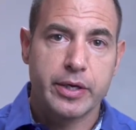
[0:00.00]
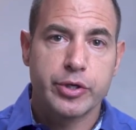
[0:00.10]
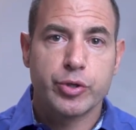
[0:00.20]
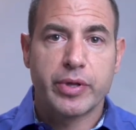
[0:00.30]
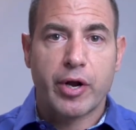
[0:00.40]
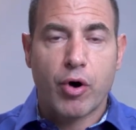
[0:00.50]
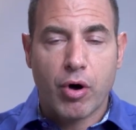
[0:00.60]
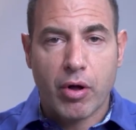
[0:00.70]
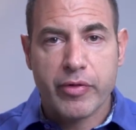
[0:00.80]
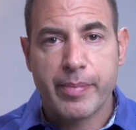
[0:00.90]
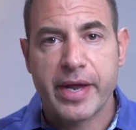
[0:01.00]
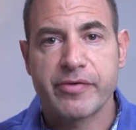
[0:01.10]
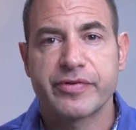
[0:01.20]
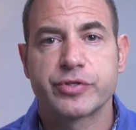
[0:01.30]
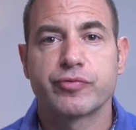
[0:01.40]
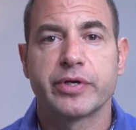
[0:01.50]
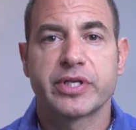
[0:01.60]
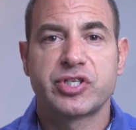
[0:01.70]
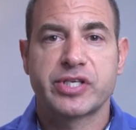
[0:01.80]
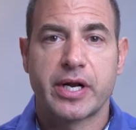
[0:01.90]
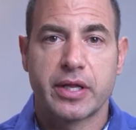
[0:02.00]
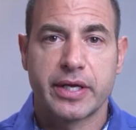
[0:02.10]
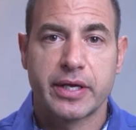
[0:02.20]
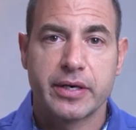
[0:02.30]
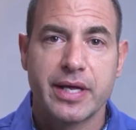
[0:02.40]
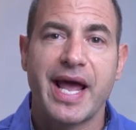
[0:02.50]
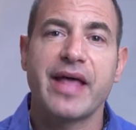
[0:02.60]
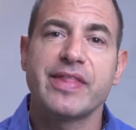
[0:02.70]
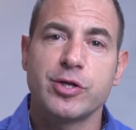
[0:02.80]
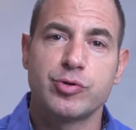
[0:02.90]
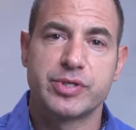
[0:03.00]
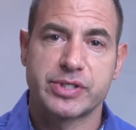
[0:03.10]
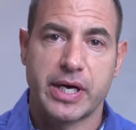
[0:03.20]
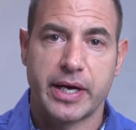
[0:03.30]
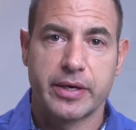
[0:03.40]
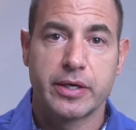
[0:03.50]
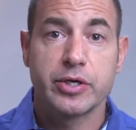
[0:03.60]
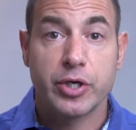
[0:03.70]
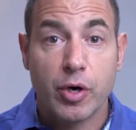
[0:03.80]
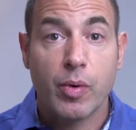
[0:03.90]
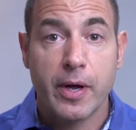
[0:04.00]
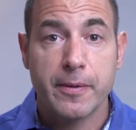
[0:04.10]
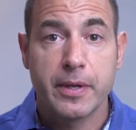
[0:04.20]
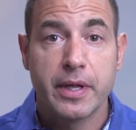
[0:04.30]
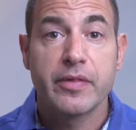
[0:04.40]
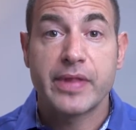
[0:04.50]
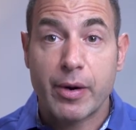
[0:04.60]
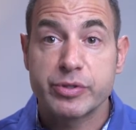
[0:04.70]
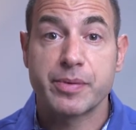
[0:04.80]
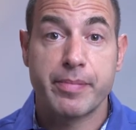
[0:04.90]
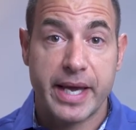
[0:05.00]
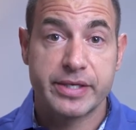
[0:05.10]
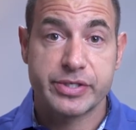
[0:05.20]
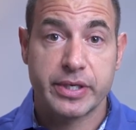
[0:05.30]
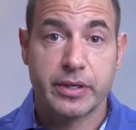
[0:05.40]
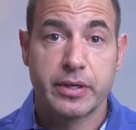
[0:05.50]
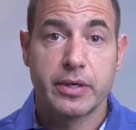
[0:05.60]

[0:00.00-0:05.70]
you let all the benefits really settle in, and then you decide, you know what? That was amazing.